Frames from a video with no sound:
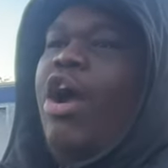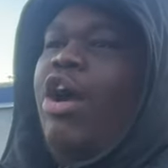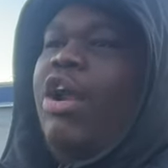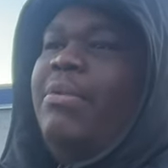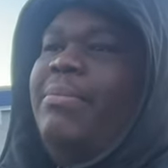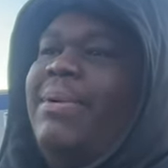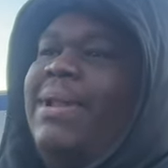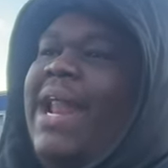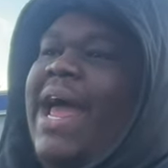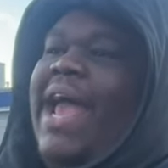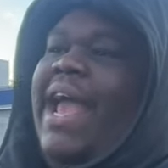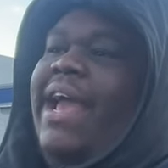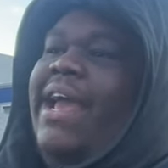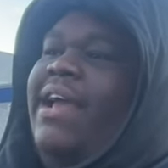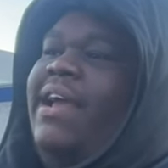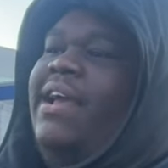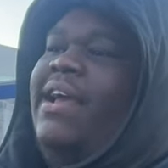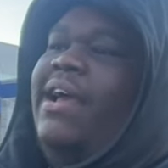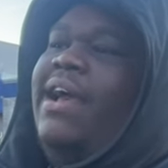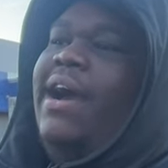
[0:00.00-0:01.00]
gonna be like,
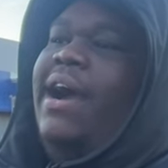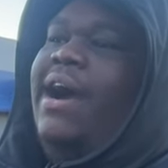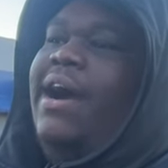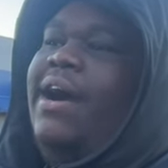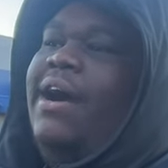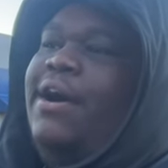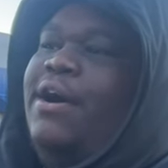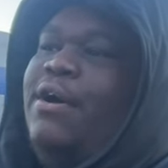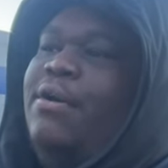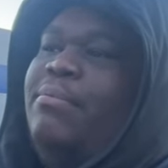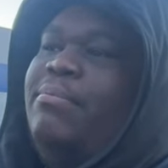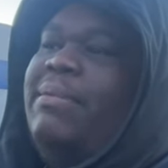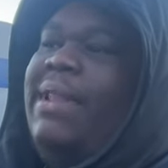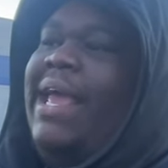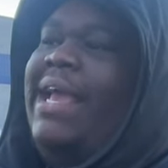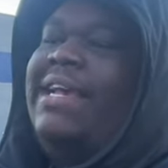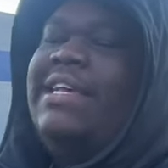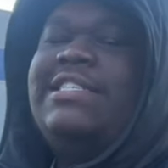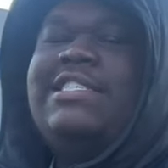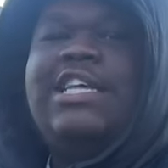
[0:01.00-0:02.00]
Um,
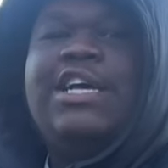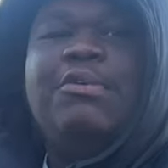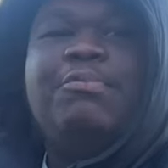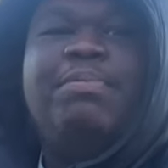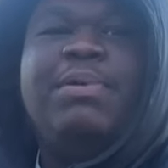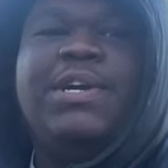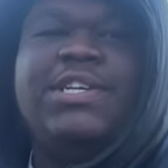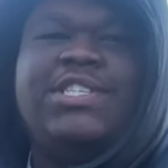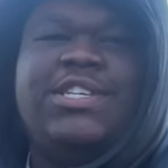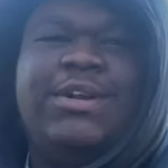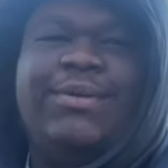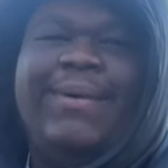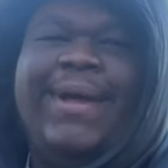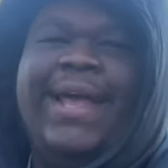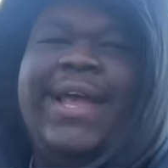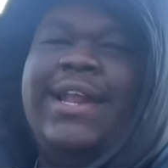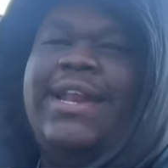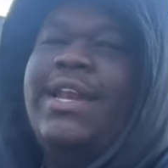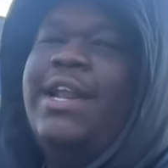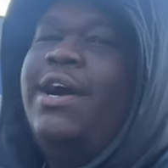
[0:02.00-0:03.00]
they can still push it
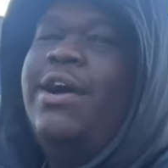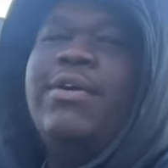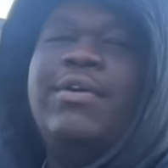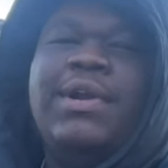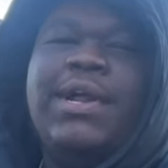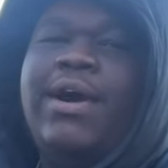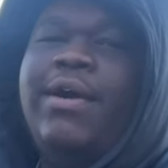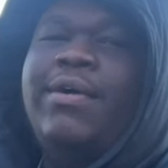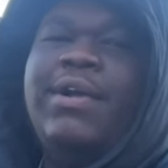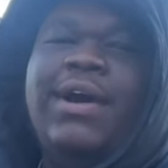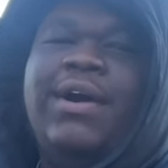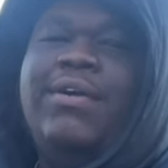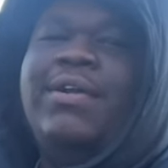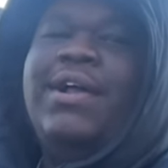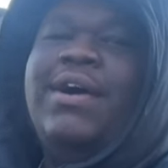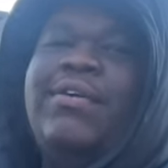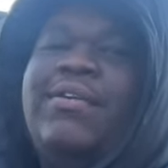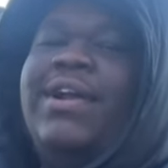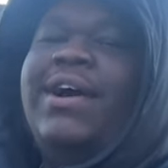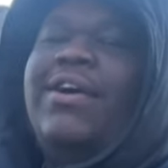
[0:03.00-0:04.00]
away. No, no, no,
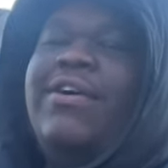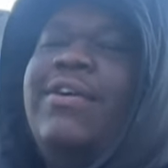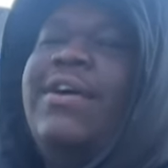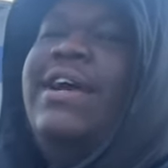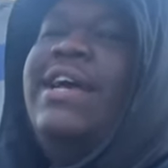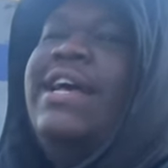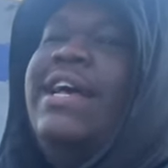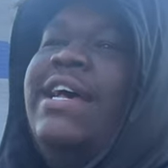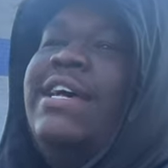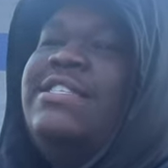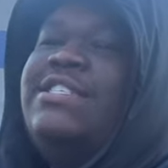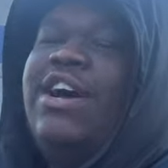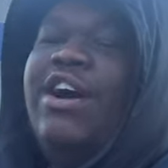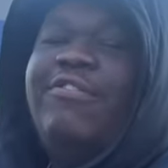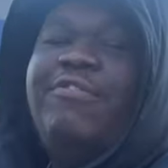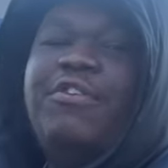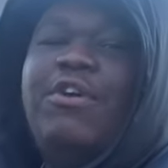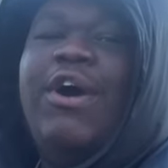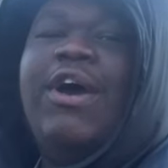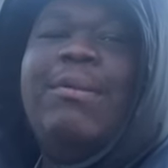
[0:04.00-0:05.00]
no, no. So
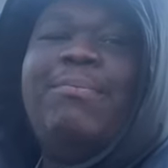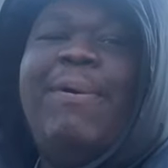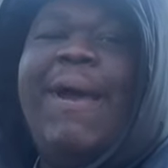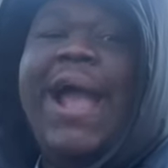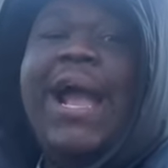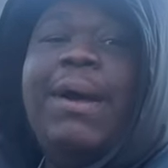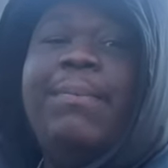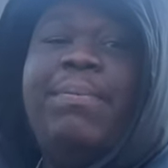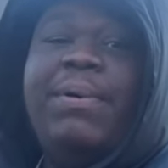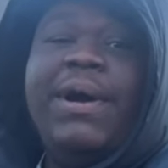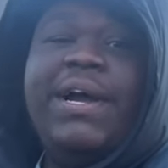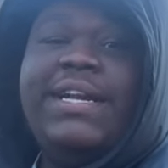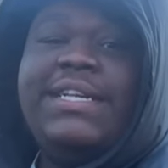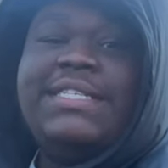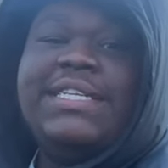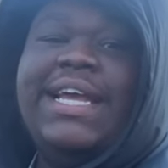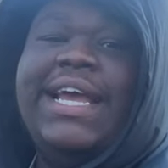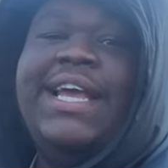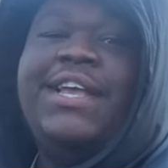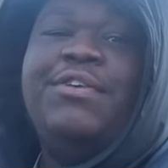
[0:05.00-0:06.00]
if you go to Pack a
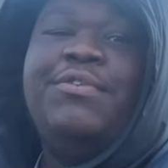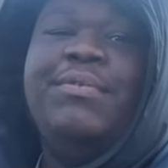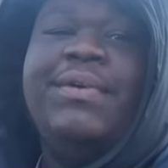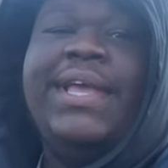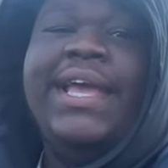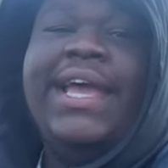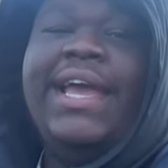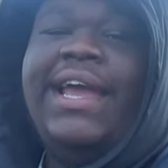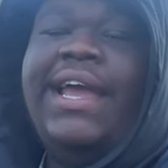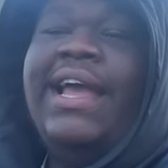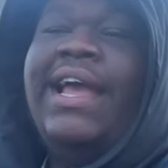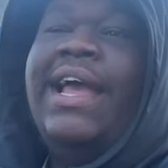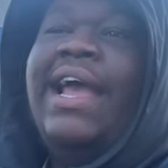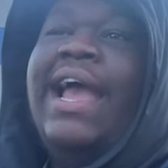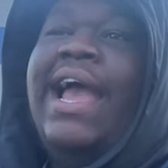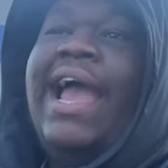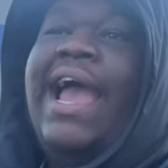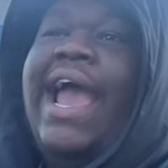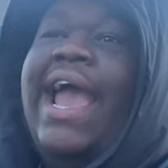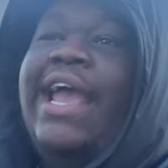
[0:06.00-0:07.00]
Punch and you get
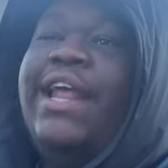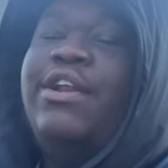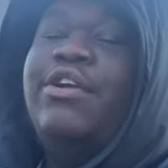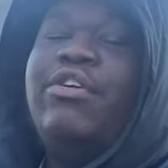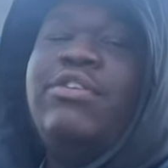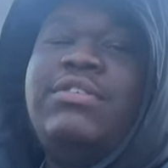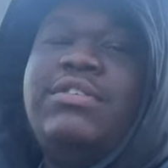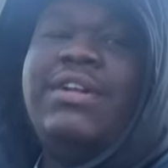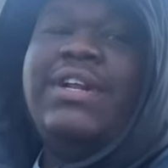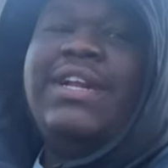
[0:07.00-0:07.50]
a neutral